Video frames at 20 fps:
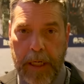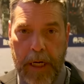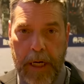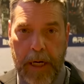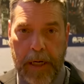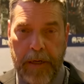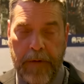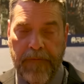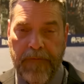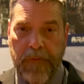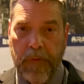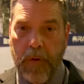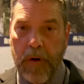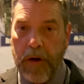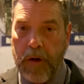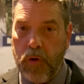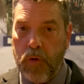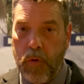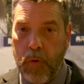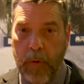gun for a
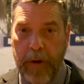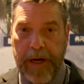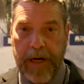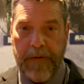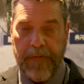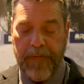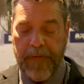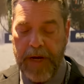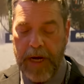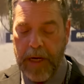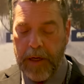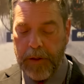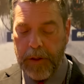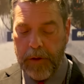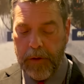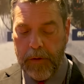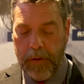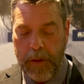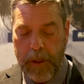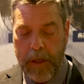great
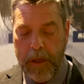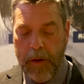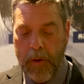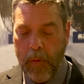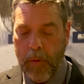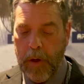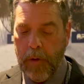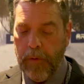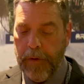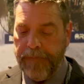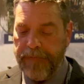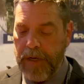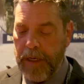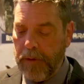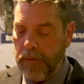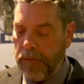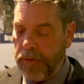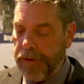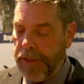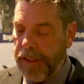value. What we've
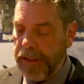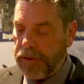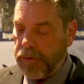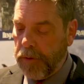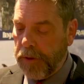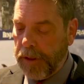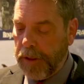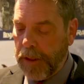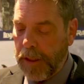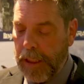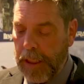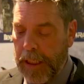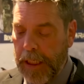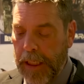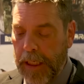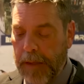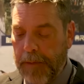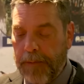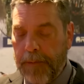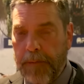done with this one,
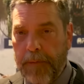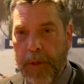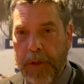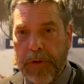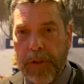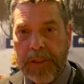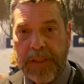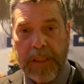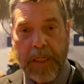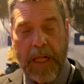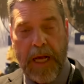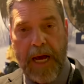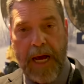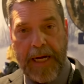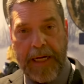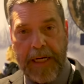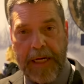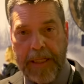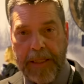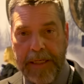uh, both the
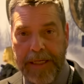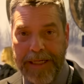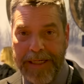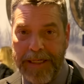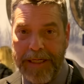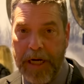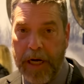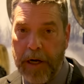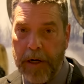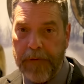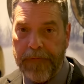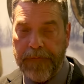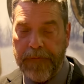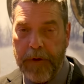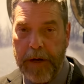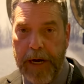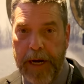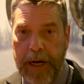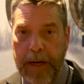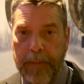slide and the entire
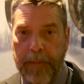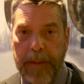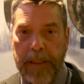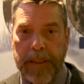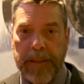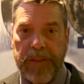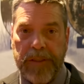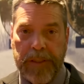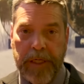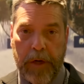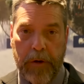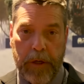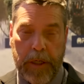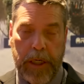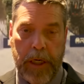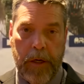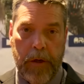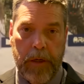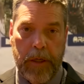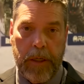frame is
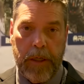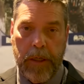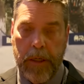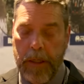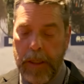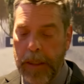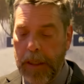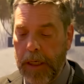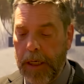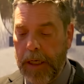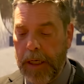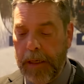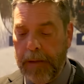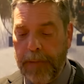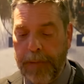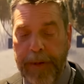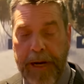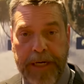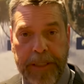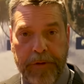Cerakoted uh,
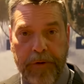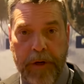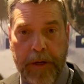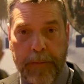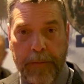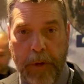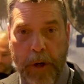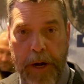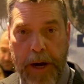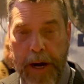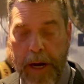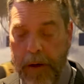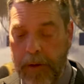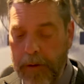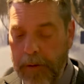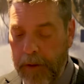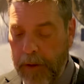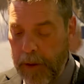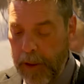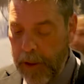in Patriot
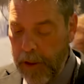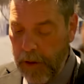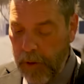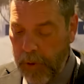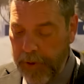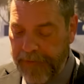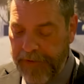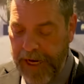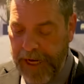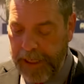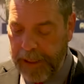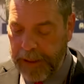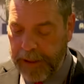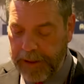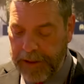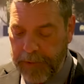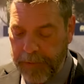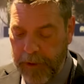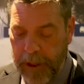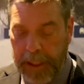Brown. We've added
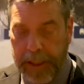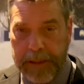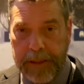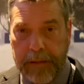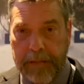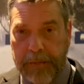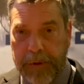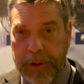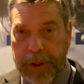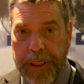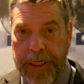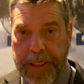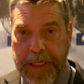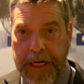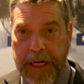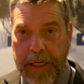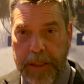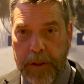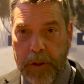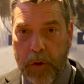some custom
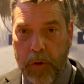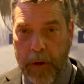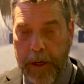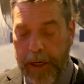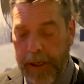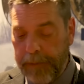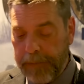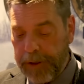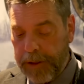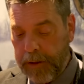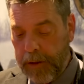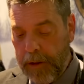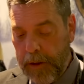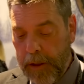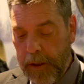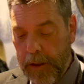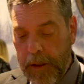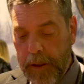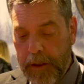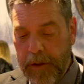G10 grips.
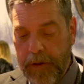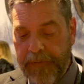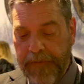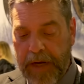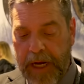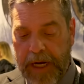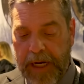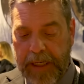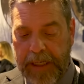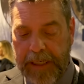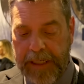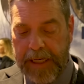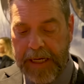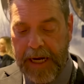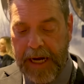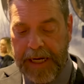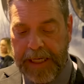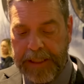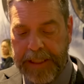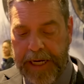You've got
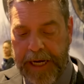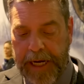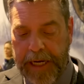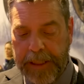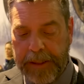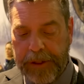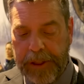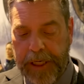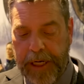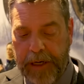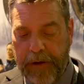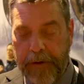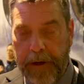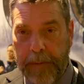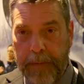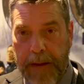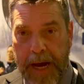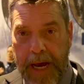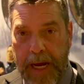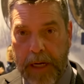nice hand
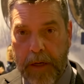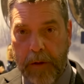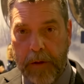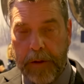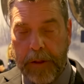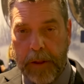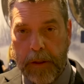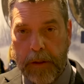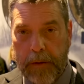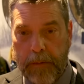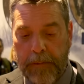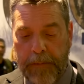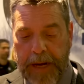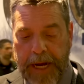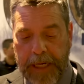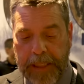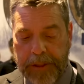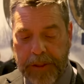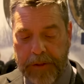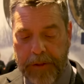checkering back on the
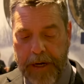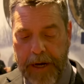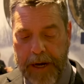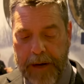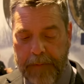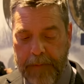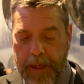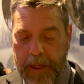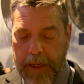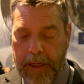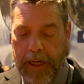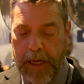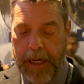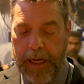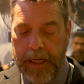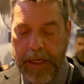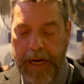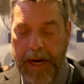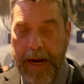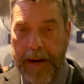back strap,
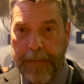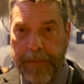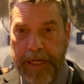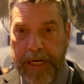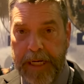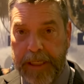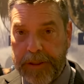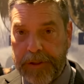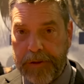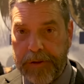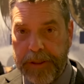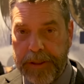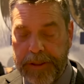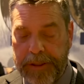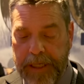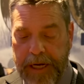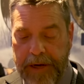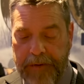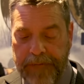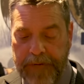an ambidextrous
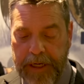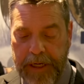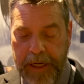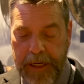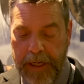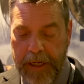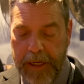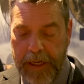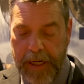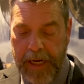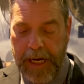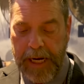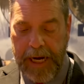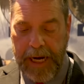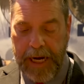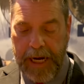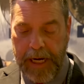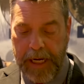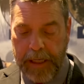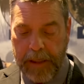safety,
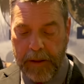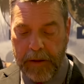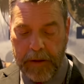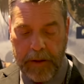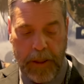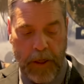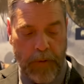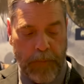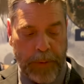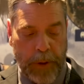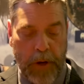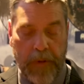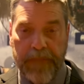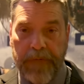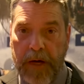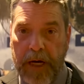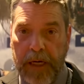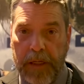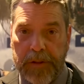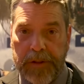and low
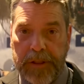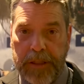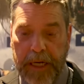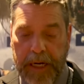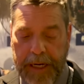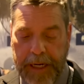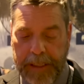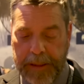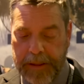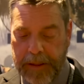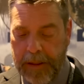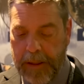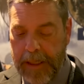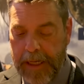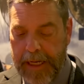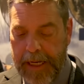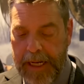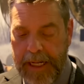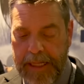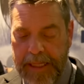profile sights.
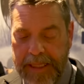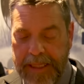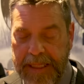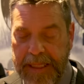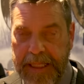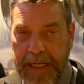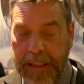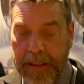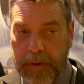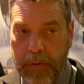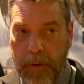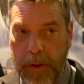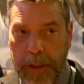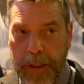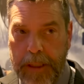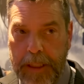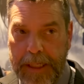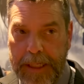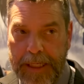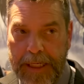This
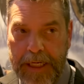one,